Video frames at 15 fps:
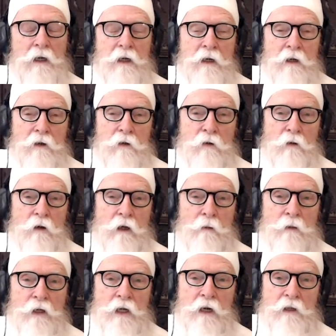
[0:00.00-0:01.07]
Guru Amar
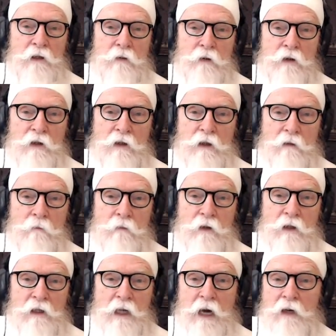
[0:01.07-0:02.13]
Das was
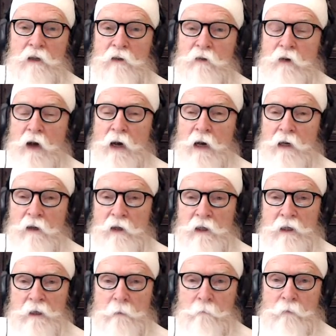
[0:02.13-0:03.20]
satisfied that
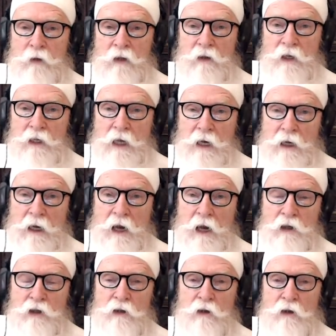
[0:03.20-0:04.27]
the
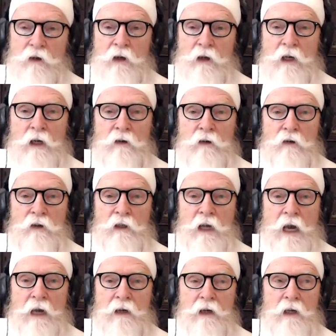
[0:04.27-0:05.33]
dedication, the
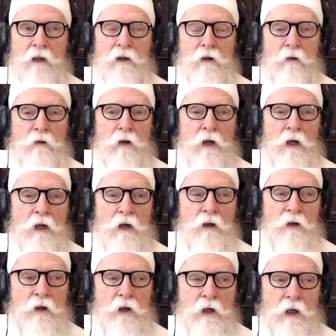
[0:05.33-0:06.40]
understanding,
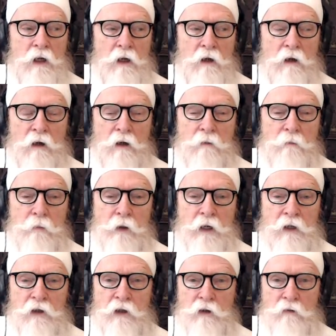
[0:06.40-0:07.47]
the complete
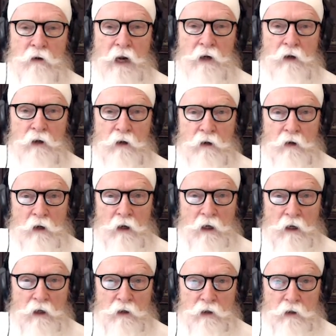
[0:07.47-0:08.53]
surrender
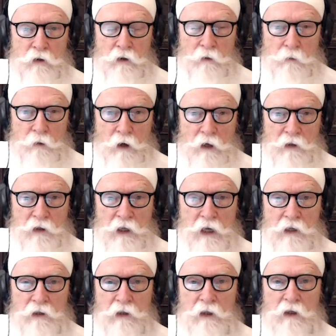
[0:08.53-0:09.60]
to the process
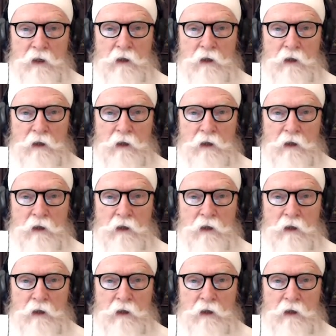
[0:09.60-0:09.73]
that